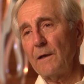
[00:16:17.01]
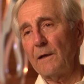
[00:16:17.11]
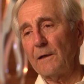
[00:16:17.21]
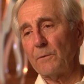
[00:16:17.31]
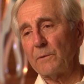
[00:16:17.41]

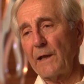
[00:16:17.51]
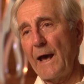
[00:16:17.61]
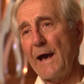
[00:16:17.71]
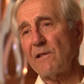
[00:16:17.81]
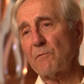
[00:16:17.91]
would
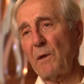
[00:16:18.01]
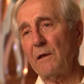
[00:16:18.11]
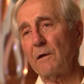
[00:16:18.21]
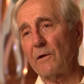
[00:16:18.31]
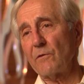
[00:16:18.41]
ask me,
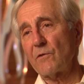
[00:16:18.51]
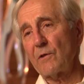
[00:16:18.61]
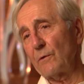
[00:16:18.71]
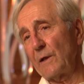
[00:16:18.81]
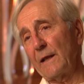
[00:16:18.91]

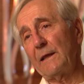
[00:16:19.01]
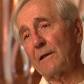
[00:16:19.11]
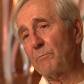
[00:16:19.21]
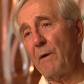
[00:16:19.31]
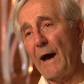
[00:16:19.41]
because when I'd
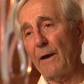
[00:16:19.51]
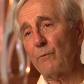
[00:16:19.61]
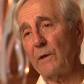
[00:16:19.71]
get by,